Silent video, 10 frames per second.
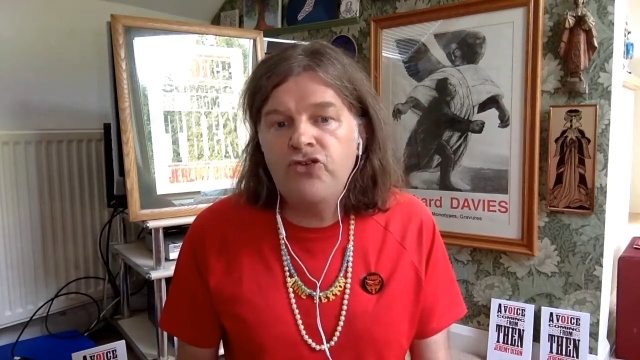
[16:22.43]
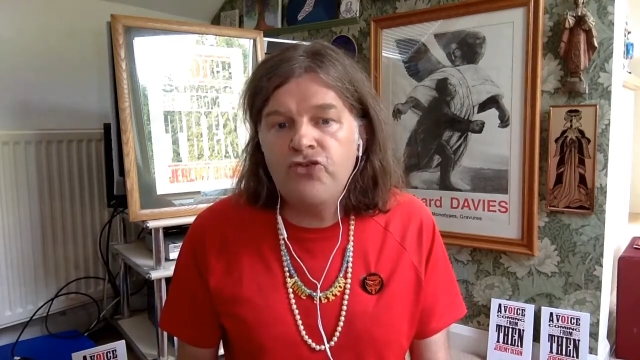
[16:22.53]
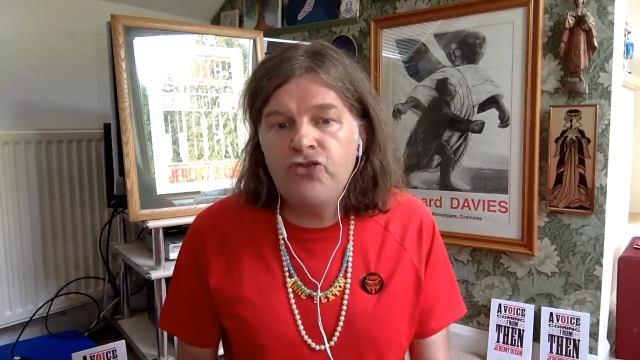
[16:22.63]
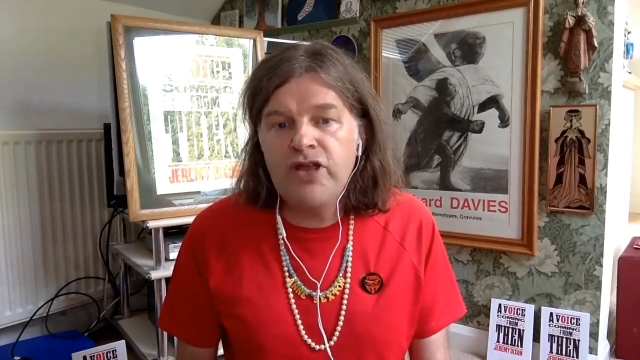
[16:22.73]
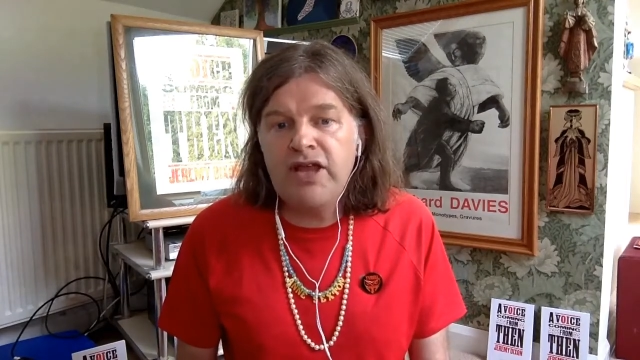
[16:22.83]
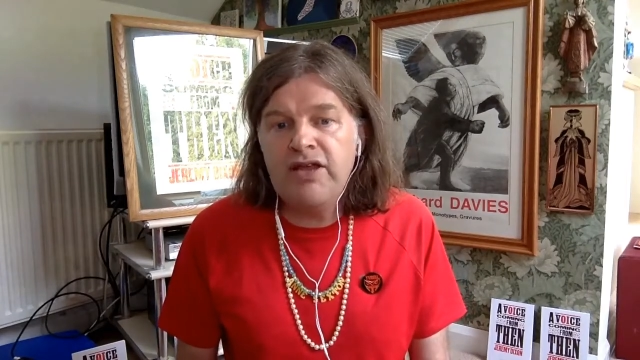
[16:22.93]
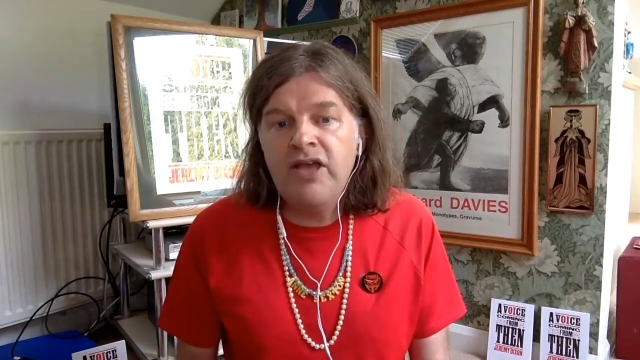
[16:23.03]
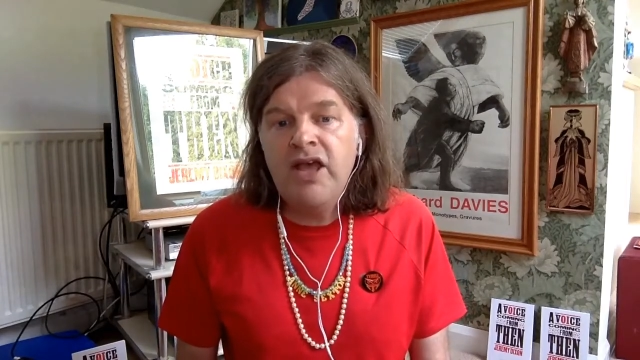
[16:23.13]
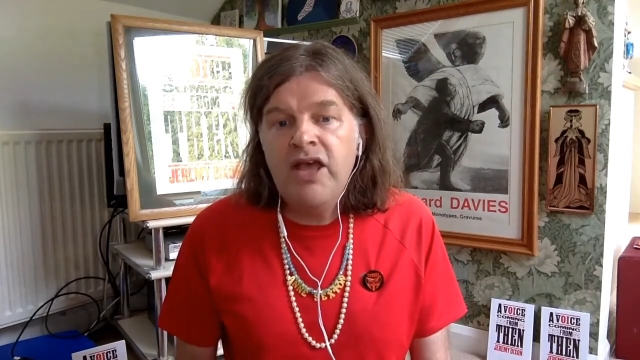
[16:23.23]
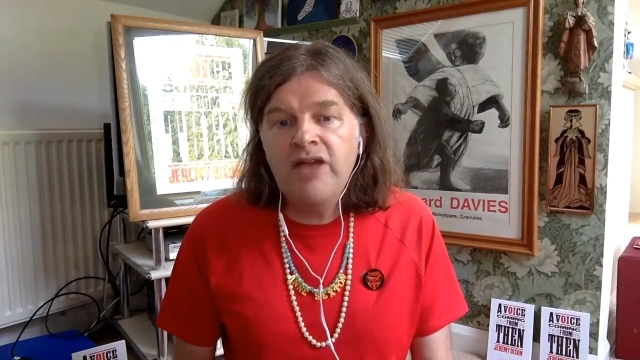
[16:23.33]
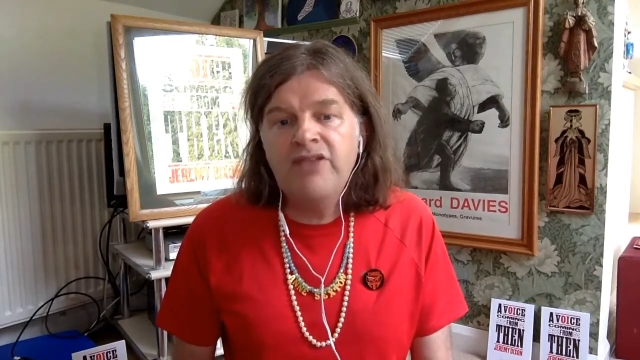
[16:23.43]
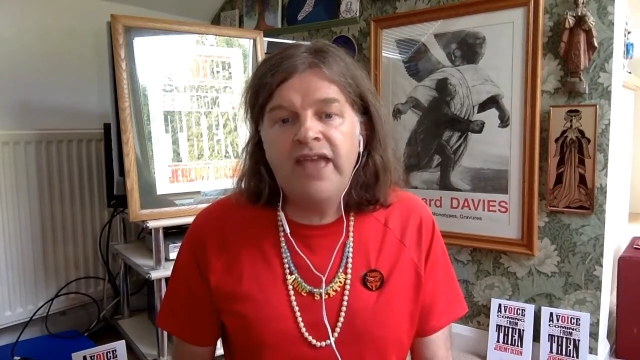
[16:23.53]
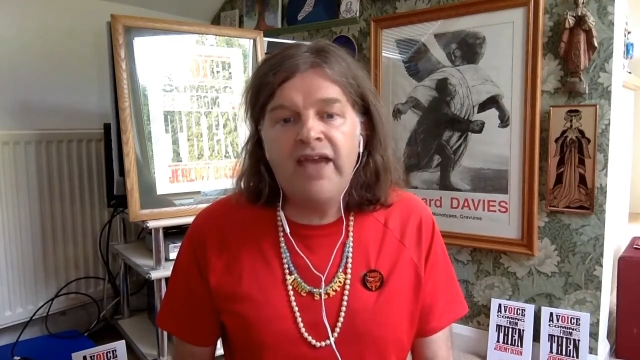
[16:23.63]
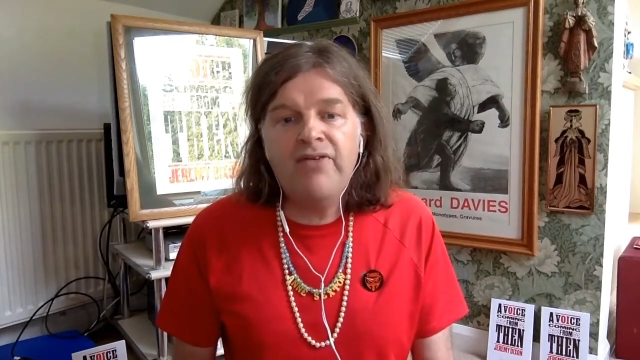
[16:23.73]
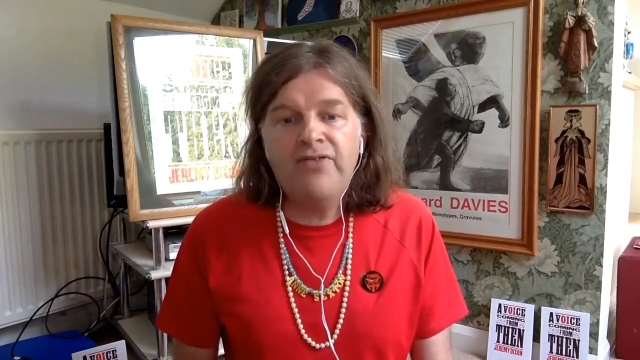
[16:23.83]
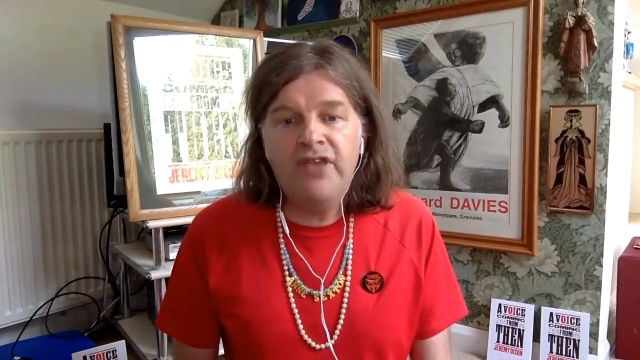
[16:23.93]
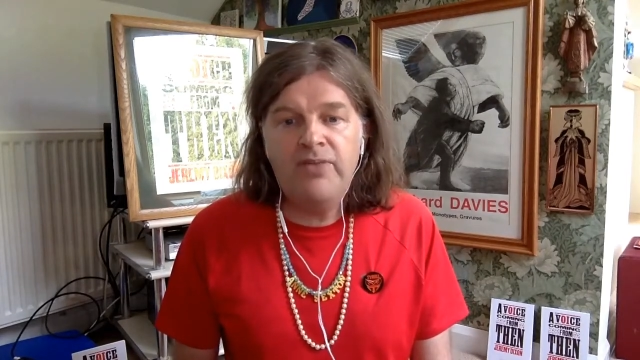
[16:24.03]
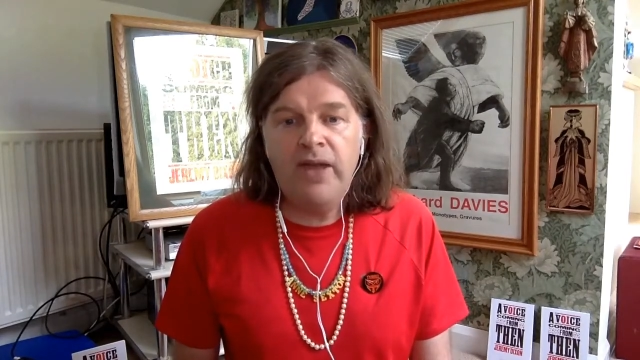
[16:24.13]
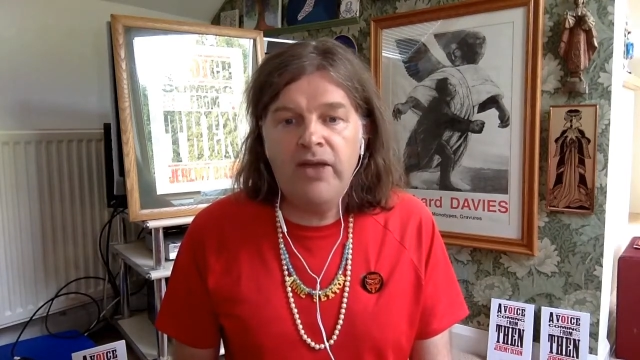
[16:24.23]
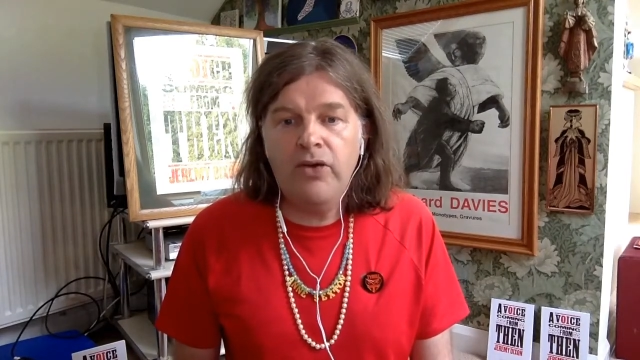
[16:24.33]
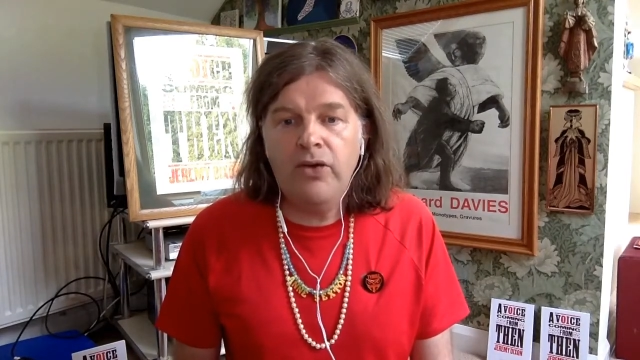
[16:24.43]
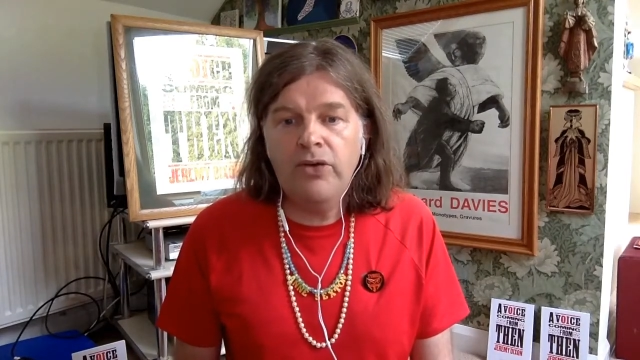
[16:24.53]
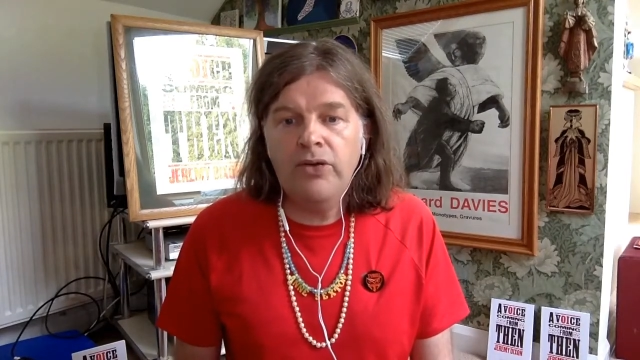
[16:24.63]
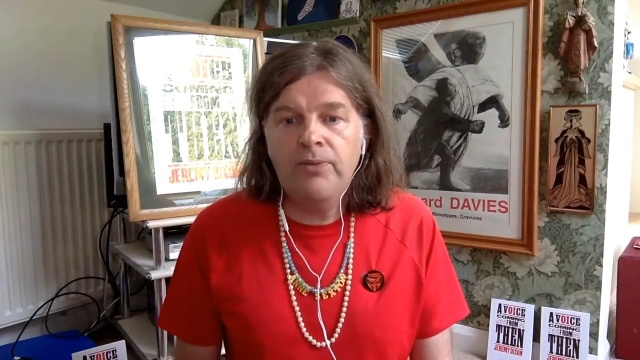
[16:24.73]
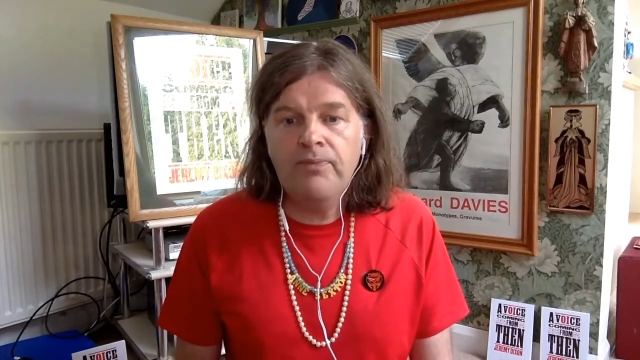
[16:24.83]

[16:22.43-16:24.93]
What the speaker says: to read and to get feedback on.